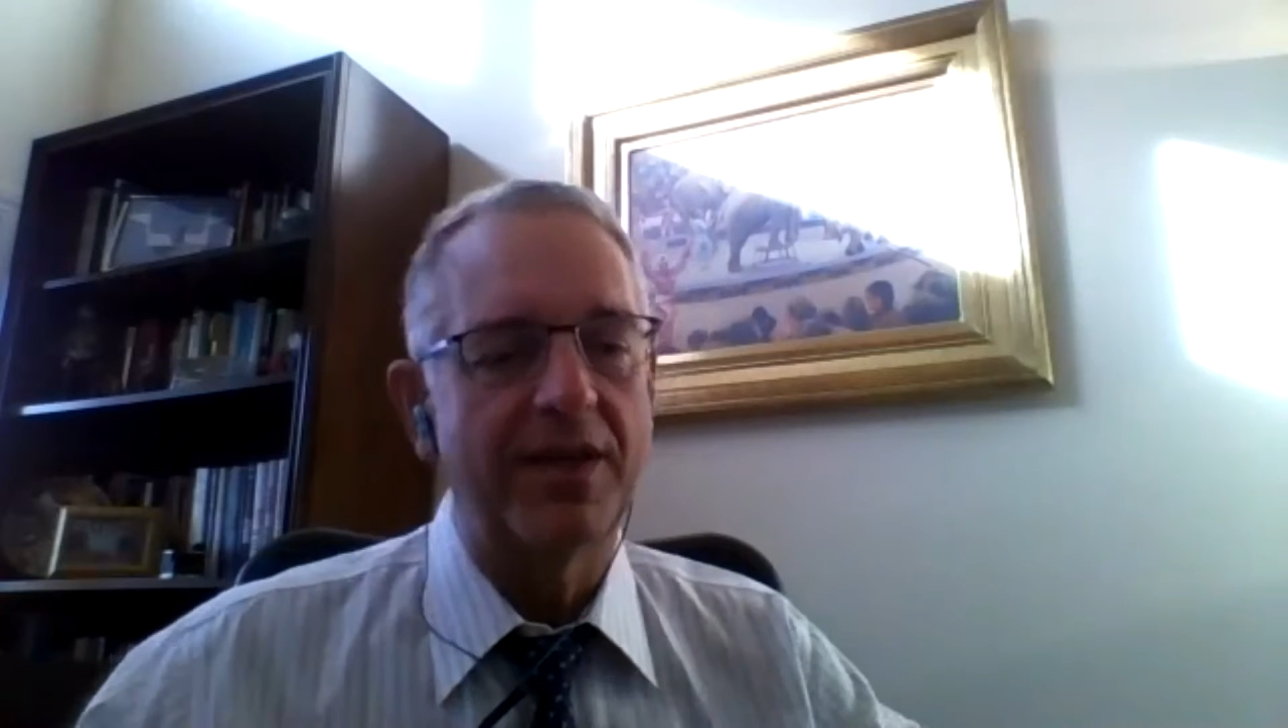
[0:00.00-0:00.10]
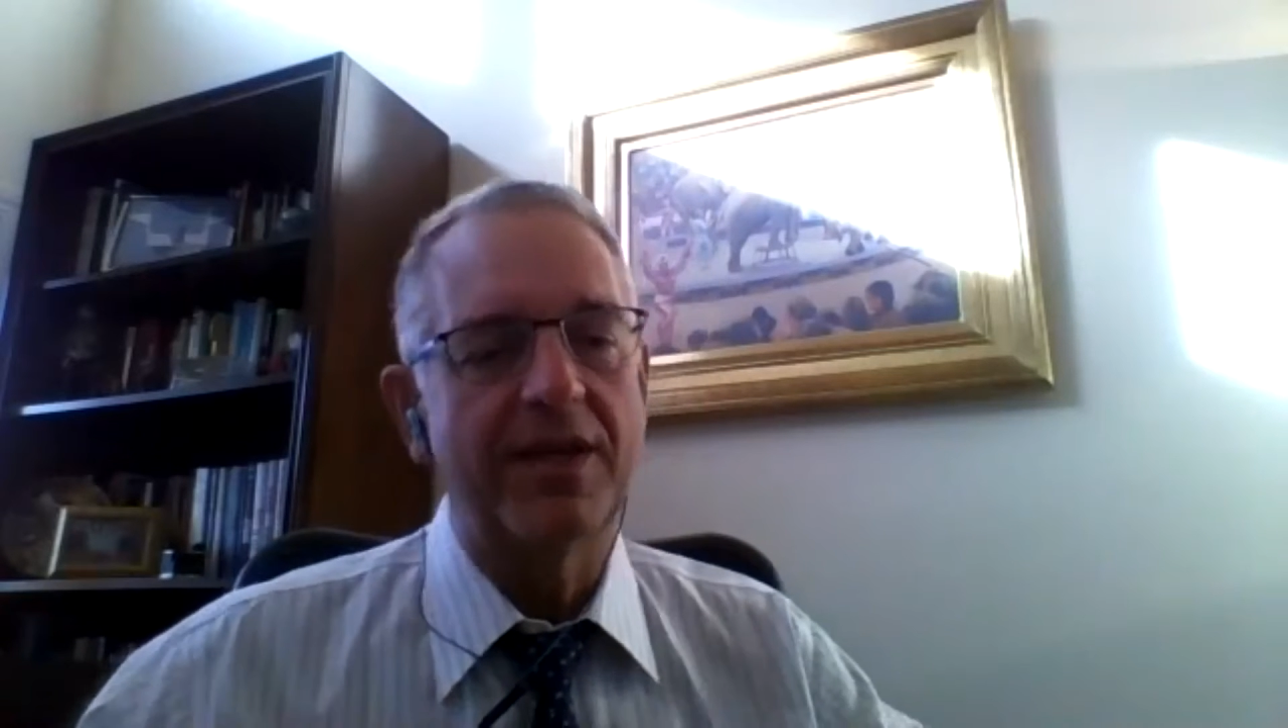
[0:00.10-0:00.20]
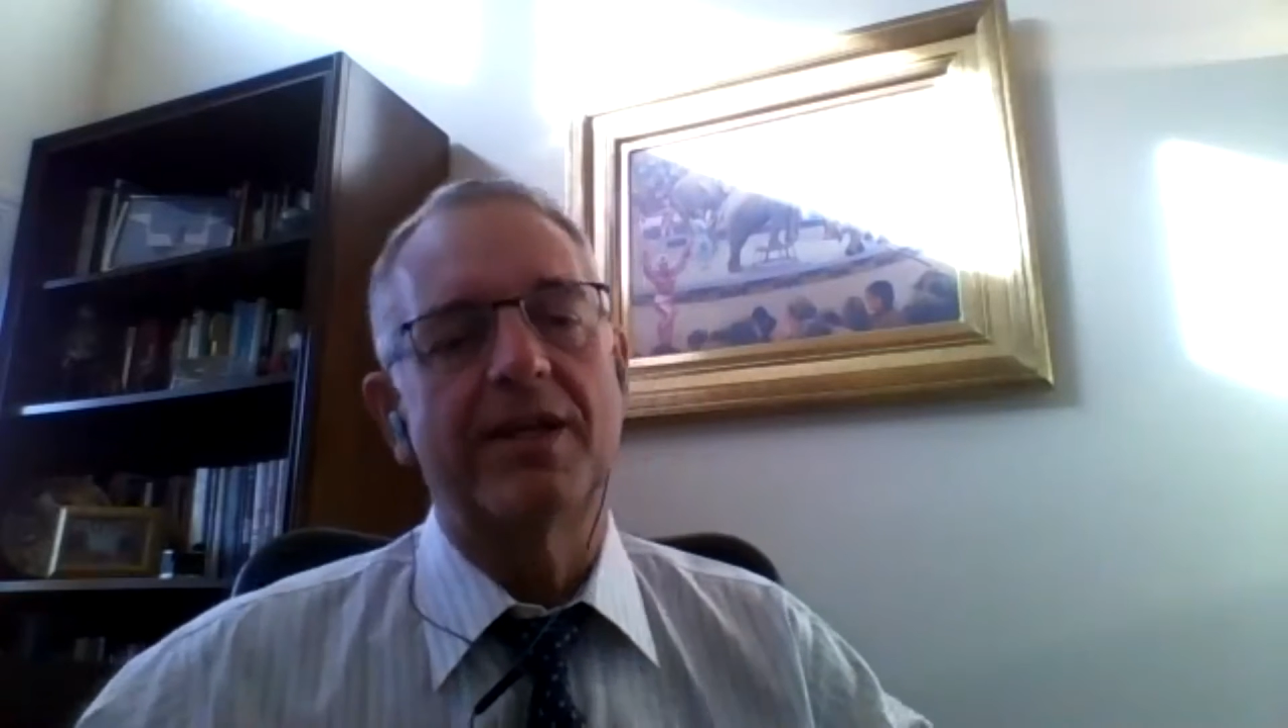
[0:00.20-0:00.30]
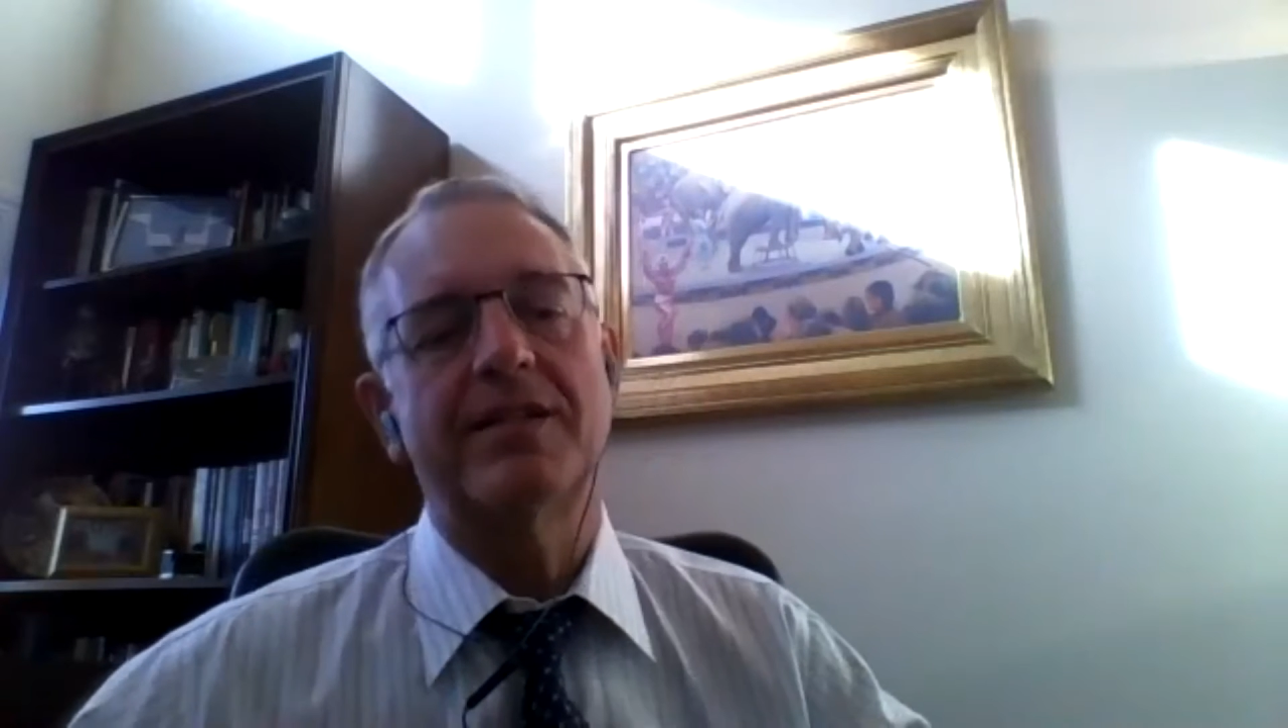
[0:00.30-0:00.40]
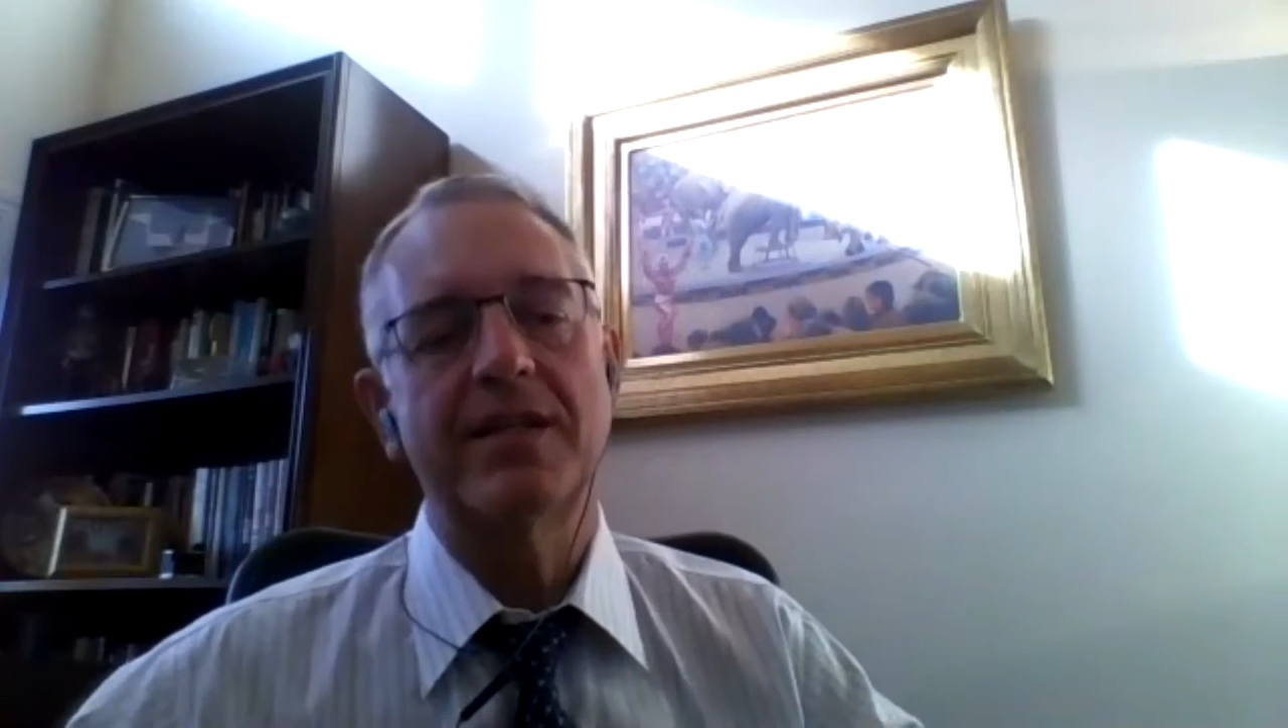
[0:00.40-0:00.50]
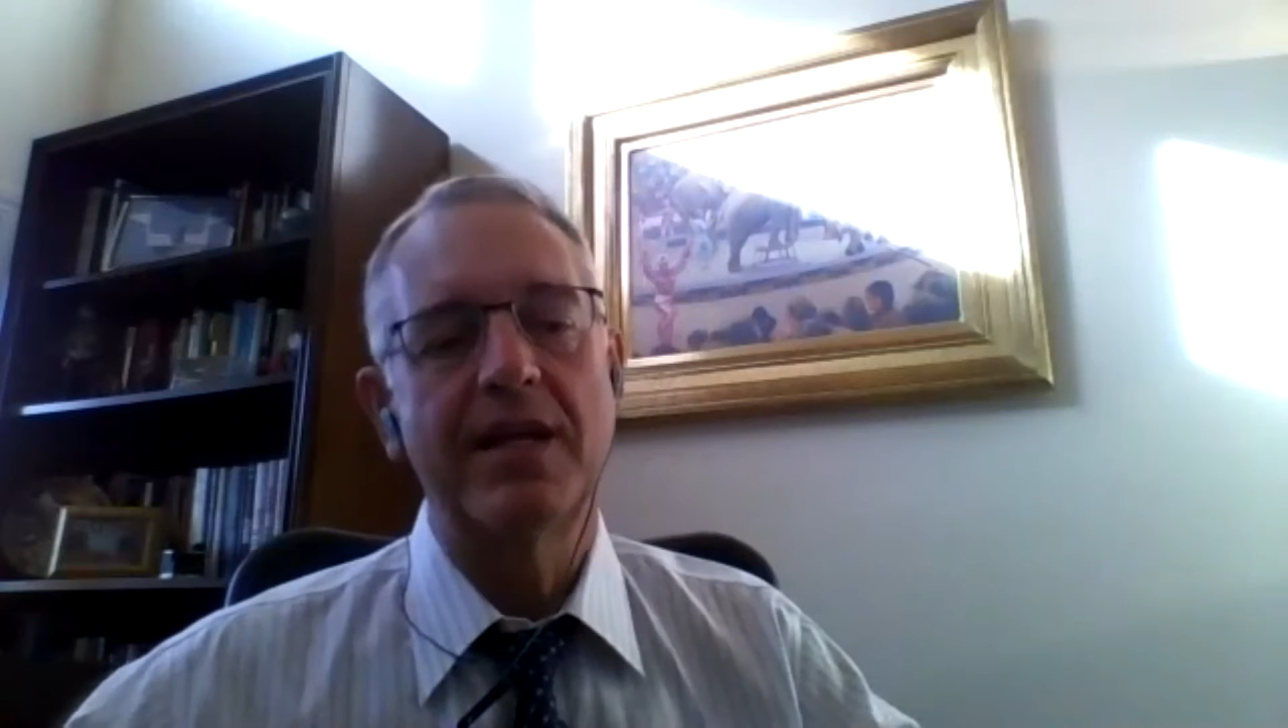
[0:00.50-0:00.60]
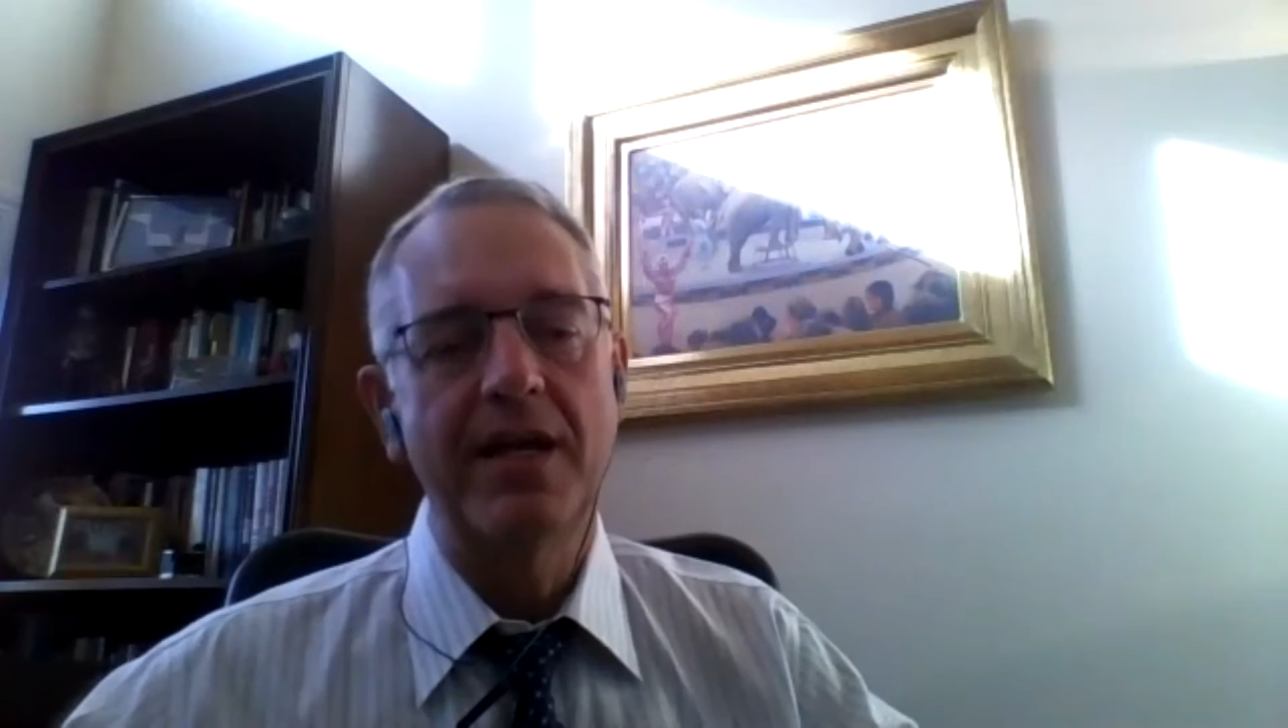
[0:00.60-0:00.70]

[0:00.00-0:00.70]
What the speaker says: things,